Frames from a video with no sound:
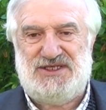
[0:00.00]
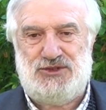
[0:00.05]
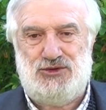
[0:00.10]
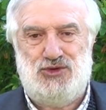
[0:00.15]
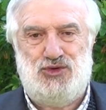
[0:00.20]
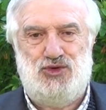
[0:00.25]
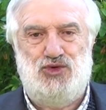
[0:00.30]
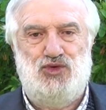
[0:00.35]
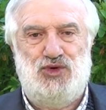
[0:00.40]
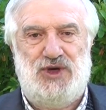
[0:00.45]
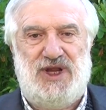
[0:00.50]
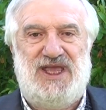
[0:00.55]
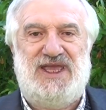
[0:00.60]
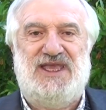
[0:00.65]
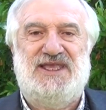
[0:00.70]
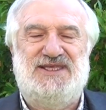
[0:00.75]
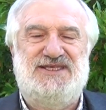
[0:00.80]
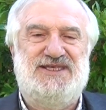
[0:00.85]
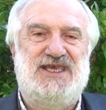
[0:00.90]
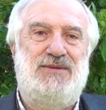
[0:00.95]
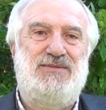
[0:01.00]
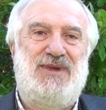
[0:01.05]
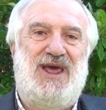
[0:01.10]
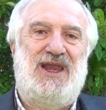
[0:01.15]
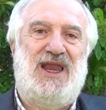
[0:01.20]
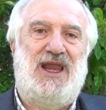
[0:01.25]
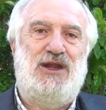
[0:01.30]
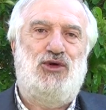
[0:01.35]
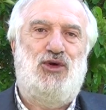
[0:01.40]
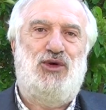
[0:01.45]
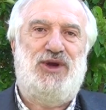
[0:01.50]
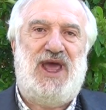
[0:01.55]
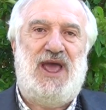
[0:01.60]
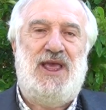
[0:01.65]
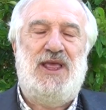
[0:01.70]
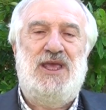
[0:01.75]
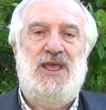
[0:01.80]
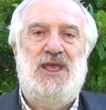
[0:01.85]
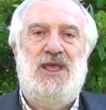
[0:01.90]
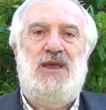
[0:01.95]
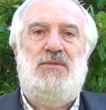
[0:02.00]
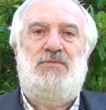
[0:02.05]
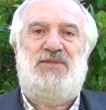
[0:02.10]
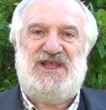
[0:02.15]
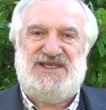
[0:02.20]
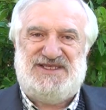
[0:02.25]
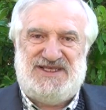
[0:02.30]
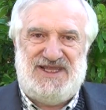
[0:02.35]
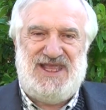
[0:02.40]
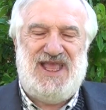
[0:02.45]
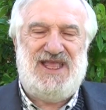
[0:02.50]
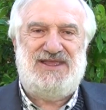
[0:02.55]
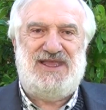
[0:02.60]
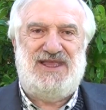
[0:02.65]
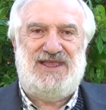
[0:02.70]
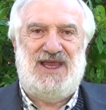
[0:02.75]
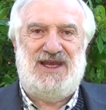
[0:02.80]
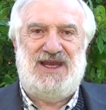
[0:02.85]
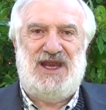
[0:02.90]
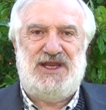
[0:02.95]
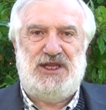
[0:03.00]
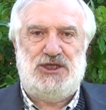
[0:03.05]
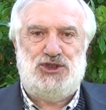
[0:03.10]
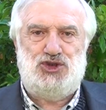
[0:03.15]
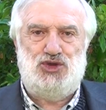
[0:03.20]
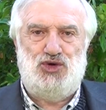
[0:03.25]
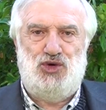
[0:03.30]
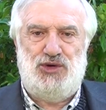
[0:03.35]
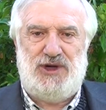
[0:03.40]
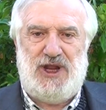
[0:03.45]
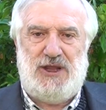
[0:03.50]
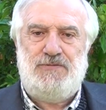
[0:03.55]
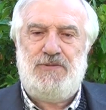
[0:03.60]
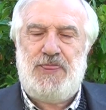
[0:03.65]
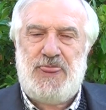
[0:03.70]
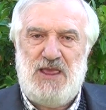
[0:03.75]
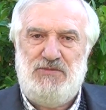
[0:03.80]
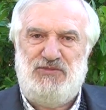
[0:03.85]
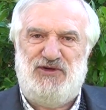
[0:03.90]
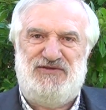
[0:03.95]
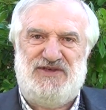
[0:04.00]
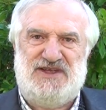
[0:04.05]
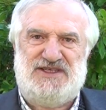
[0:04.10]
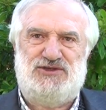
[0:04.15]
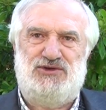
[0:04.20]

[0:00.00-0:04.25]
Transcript: And once again, in the second half of the 90s,